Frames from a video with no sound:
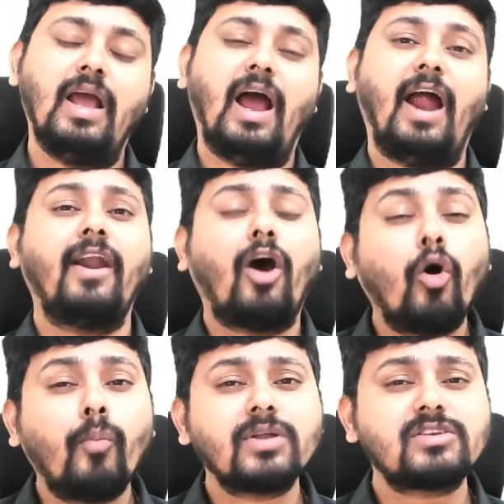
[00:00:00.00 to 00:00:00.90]
And
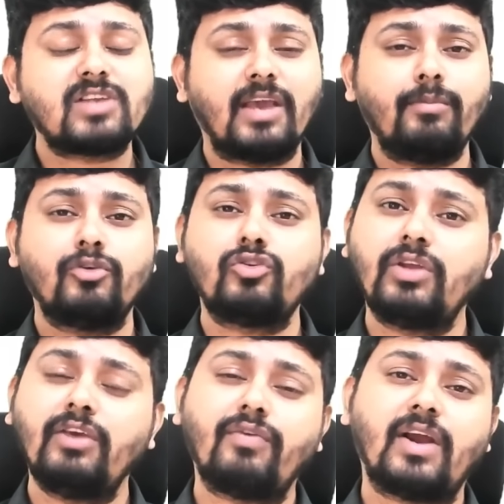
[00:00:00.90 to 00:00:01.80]
how much time you should
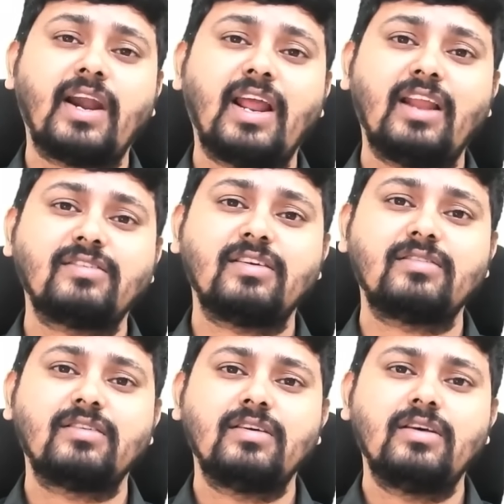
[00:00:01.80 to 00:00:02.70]
give for analysis?